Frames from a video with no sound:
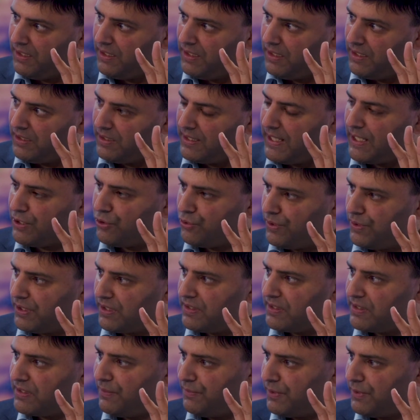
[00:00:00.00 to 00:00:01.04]
that
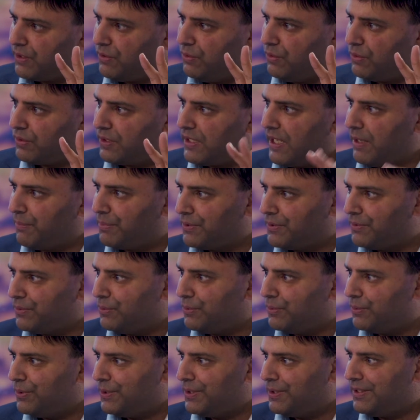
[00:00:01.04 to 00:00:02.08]
triggers something called
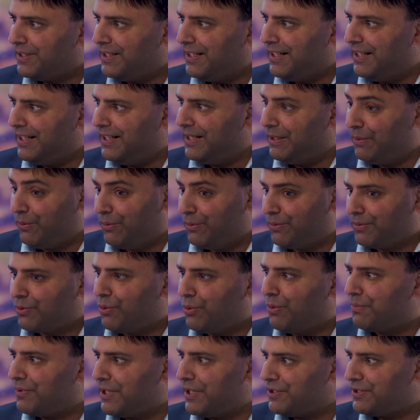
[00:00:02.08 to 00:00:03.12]
capital or
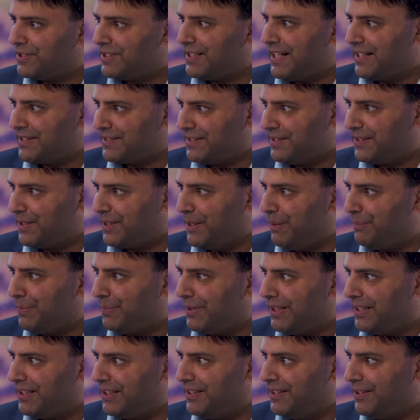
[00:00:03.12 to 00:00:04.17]
corporation tax in a
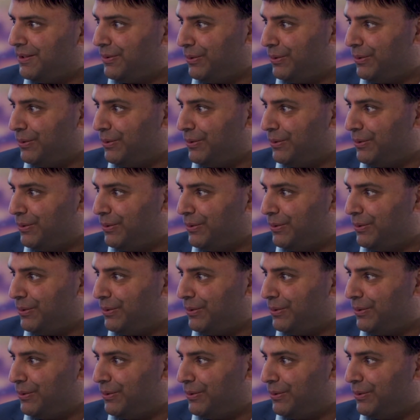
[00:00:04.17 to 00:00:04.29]
company,